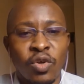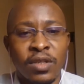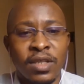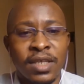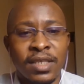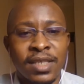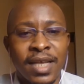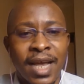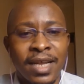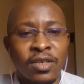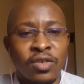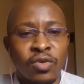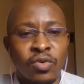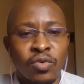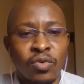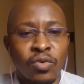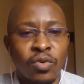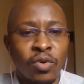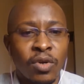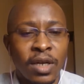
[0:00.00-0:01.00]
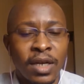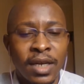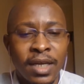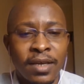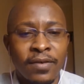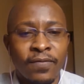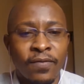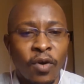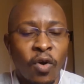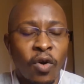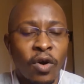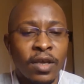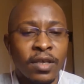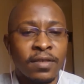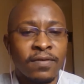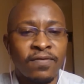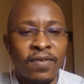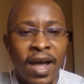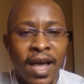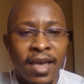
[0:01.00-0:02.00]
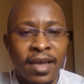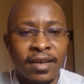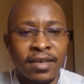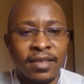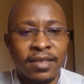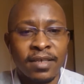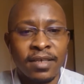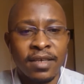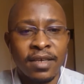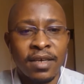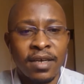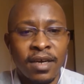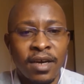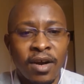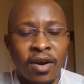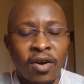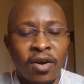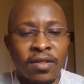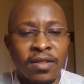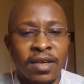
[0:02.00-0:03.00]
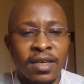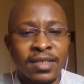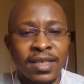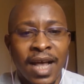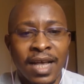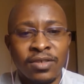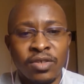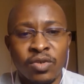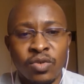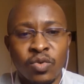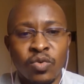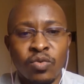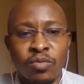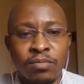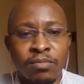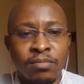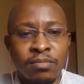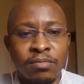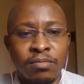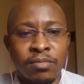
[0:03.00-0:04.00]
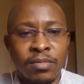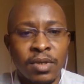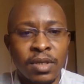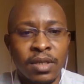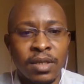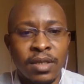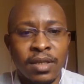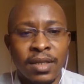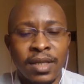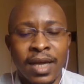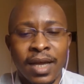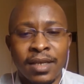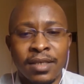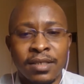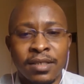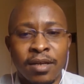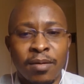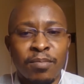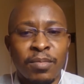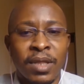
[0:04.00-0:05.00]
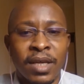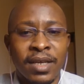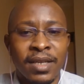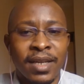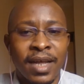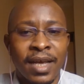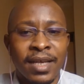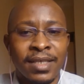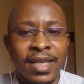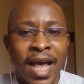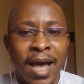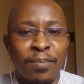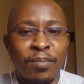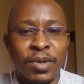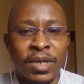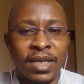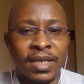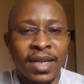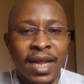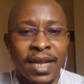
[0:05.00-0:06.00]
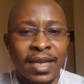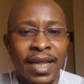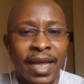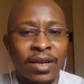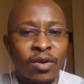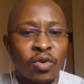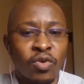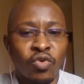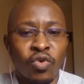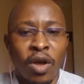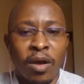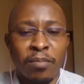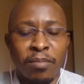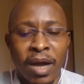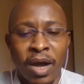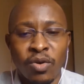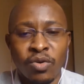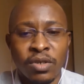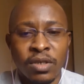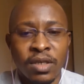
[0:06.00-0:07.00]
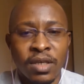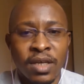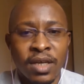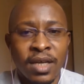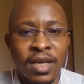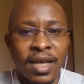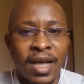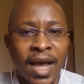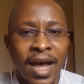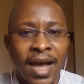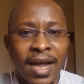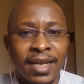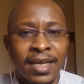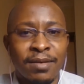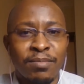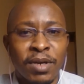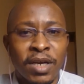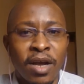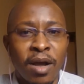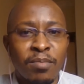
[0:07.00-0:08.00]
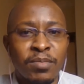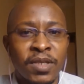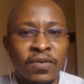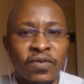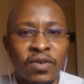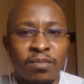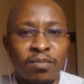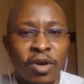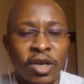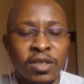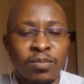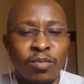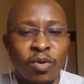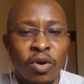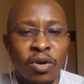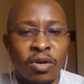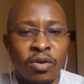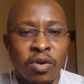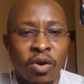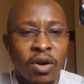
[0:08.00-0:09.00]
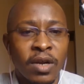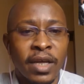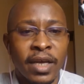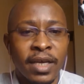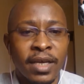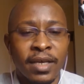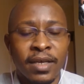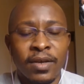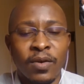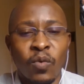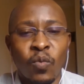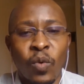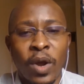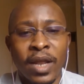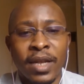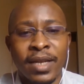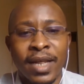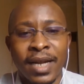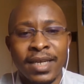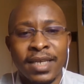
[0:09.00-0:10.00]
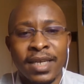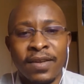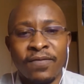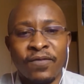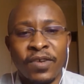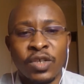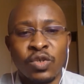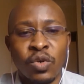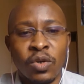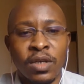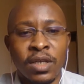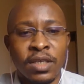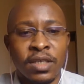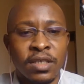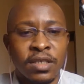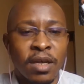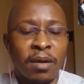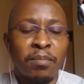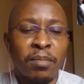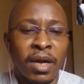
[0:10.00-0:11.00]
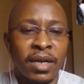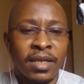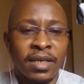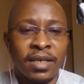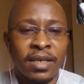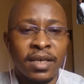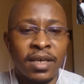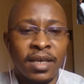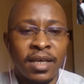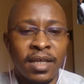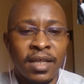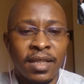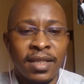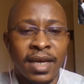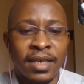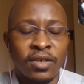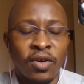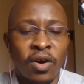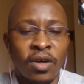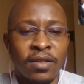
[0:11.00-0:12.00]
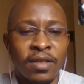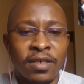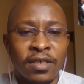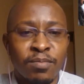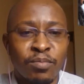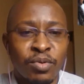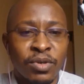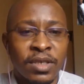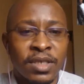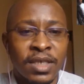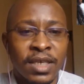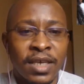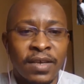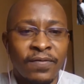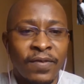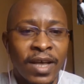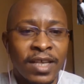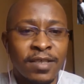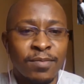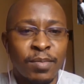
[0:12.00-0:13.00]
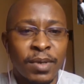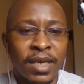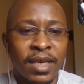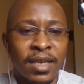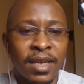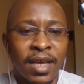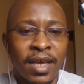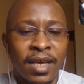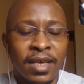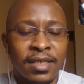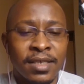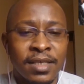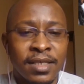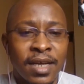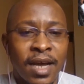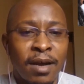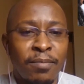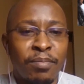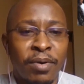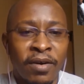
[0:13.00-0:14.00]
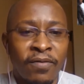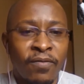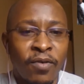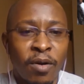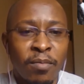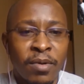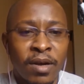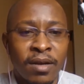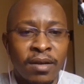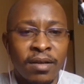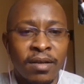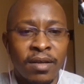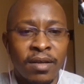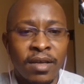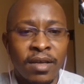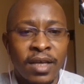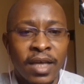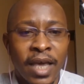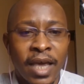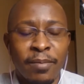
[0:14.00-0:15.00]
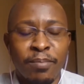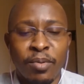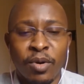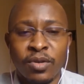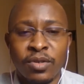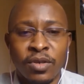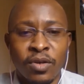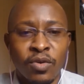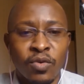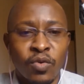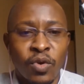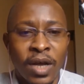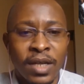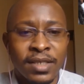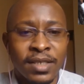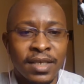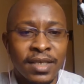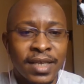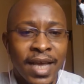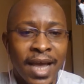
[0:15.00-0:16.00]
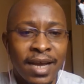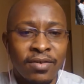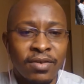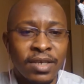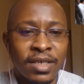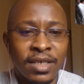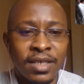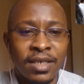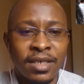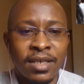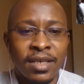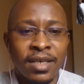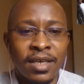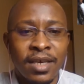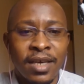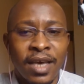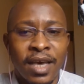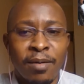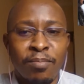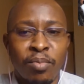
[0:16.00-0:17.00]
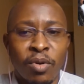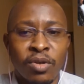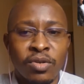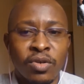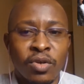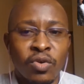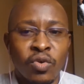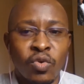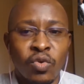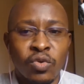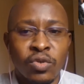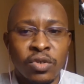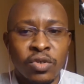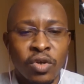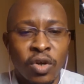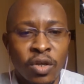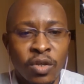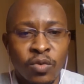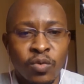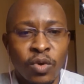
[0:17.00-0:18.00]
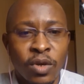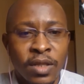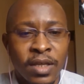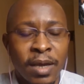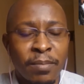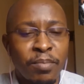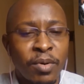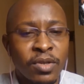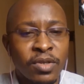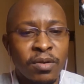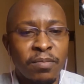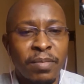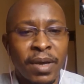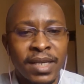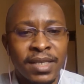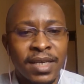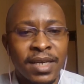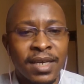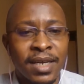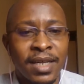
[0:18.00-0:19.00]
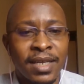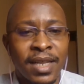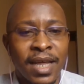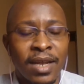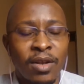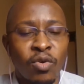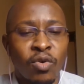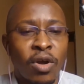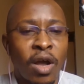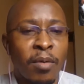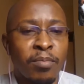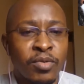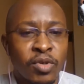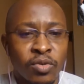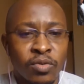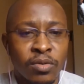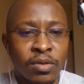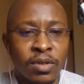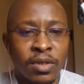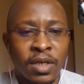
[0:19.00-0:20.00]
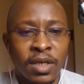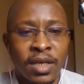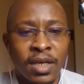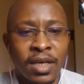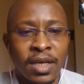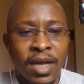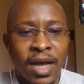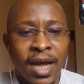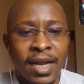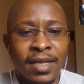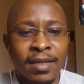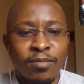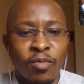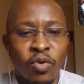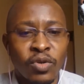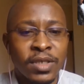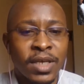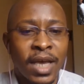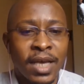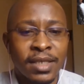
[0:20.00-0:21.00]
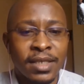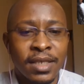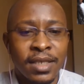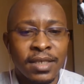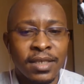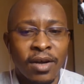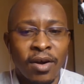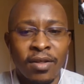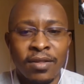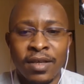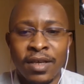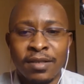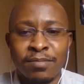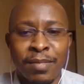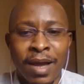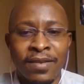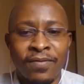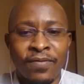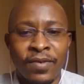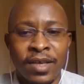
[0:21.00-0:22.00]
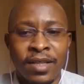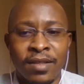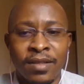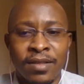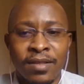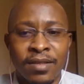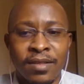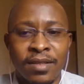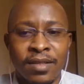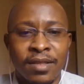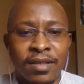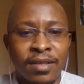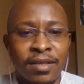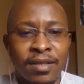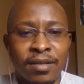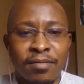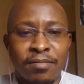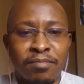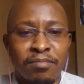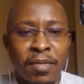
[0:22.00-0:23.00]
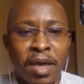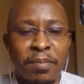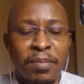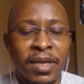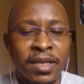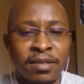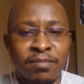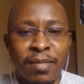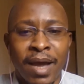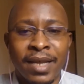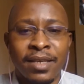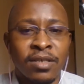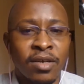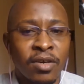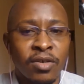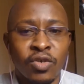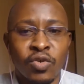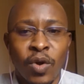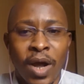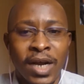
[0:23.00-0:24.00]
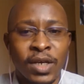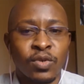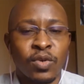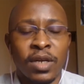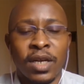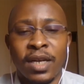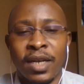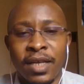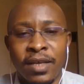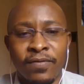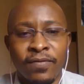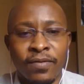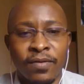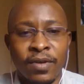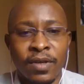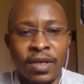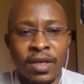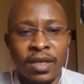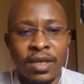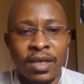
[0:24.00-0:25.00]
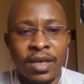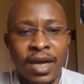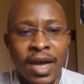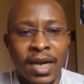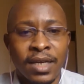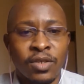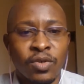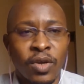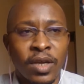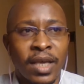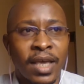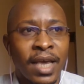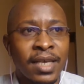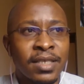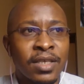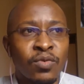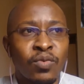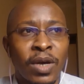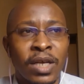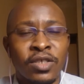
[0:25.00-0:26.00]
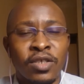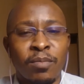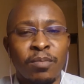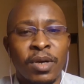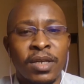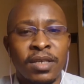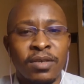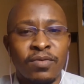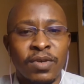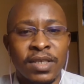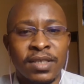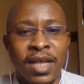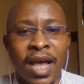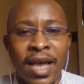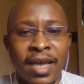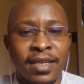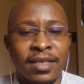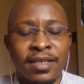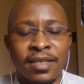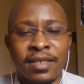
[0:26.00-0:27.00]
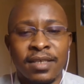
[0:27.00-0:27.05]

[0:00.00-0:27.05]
decides to leave or is fired, others assume there is something that is happening that they don't know about. And it becomes even much more chronic when that individual is somebody that others perceive as being a star performer, a person who has integrity, a person who is trustworthy, a person basically they look up to. And in most cases, others might feel, maybe it's my turn to actually leave. And so in cases where somebody resigns,